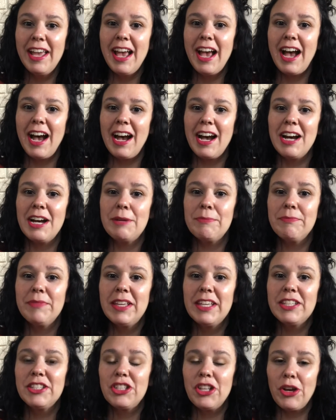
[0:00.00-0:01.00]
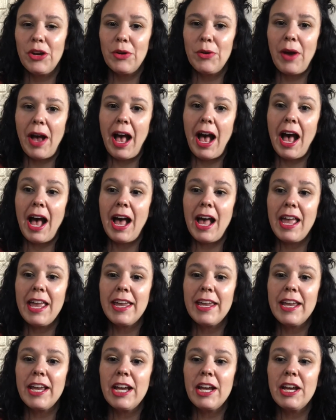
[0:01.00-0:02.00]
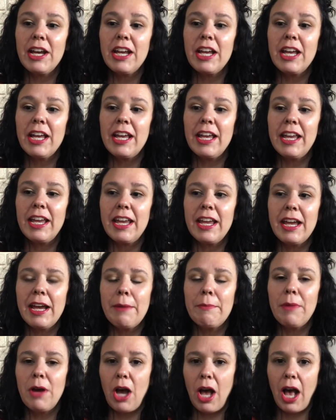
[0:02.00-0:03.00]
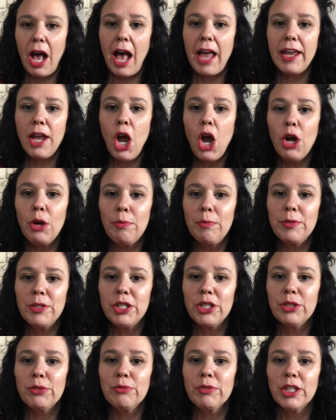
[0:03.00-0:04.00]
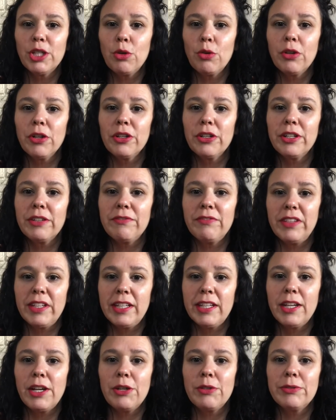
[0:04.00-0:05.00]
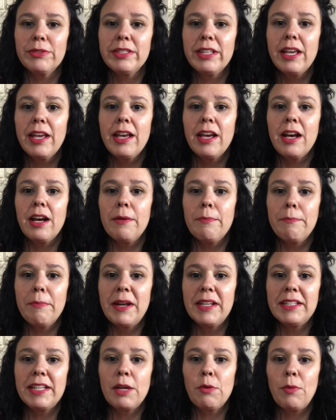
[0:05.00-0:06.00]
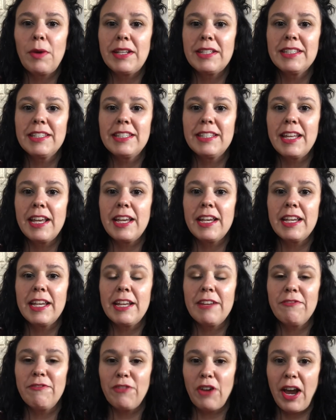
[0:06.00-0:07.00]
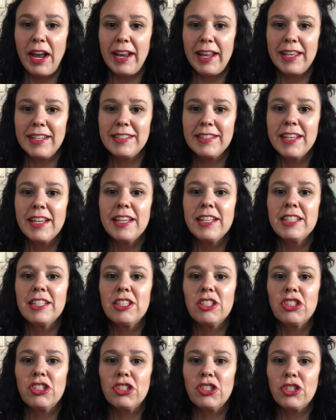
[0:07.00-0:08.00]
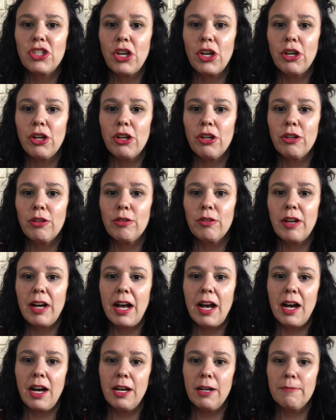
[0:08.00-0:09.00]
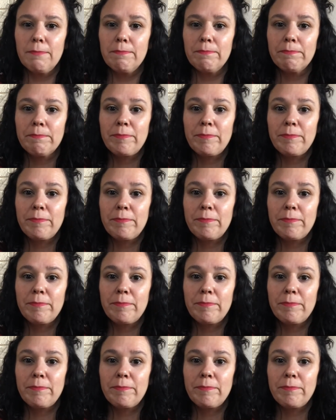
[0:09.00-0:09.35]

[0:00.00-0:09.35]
Um, so I am, I hope to record videos Monday, Wednesday, and Fridays. So, um,